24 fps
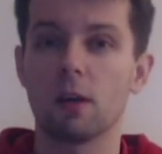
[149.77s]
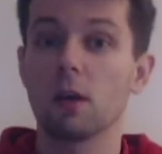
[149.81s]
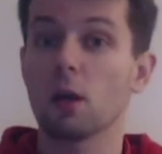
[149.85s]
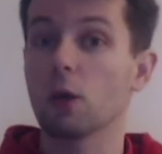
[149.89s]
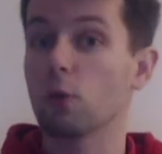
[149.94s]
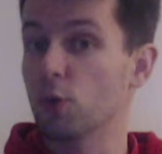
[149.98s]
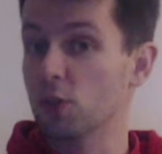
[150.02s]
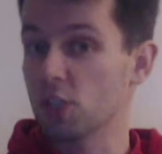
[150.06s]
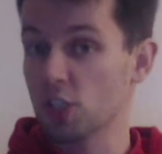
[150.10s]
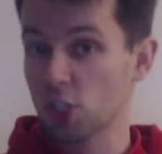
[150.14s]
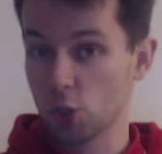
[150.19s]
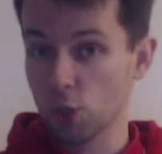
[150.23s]
A
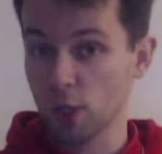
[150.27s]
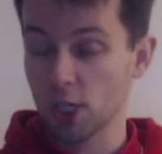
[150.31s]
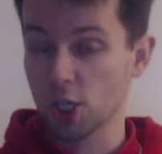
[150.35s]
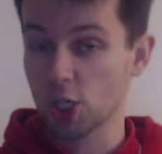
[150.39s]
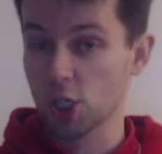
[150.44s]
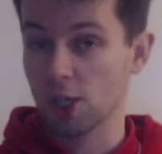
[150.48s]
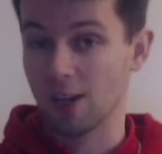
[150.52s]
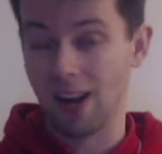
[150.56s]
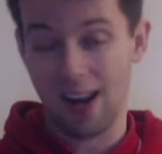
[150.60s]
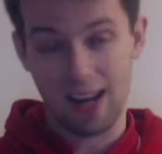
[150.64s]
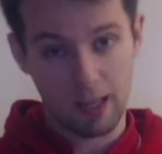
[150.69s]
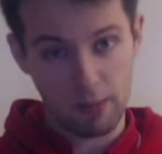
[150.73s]

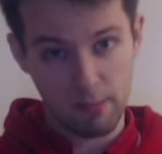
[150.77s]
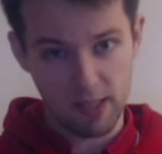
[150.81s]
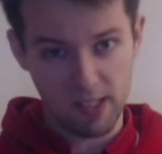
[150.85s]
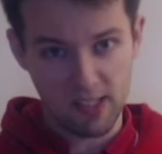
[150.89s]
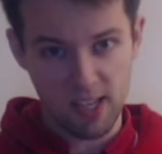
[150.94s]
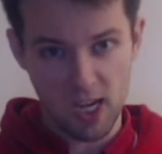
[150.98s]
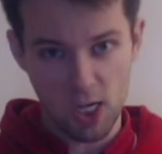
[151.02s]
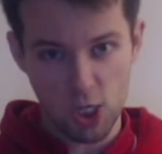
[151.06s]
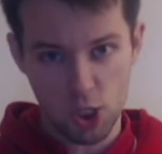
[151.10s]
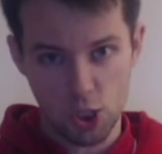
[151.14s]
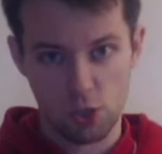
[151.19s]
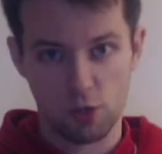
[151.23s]
restriction, a
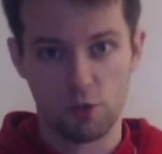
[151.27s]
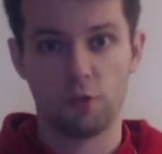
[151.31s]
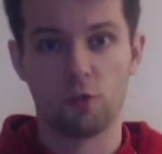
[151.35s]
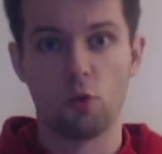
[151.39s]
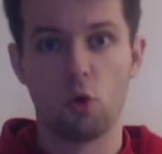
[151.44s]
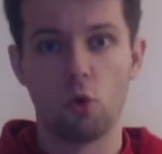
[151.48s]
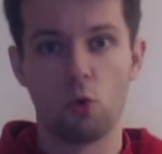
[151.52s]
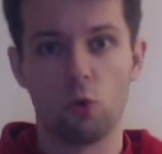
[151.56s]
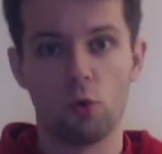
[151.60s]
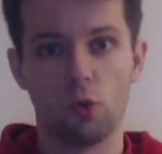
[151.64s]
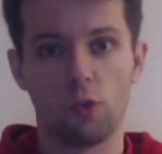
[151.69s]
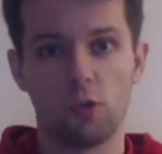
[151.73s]
limitation of
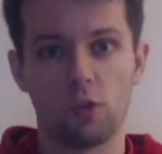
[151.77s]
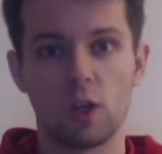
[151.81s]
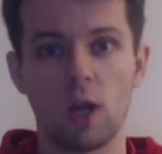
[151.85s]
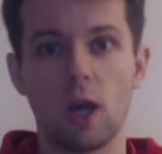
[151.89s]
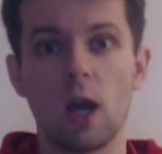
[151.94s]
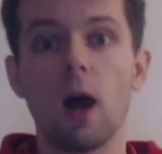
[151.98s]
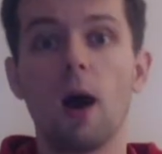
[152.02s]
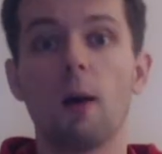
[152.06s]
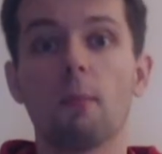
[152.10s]
course,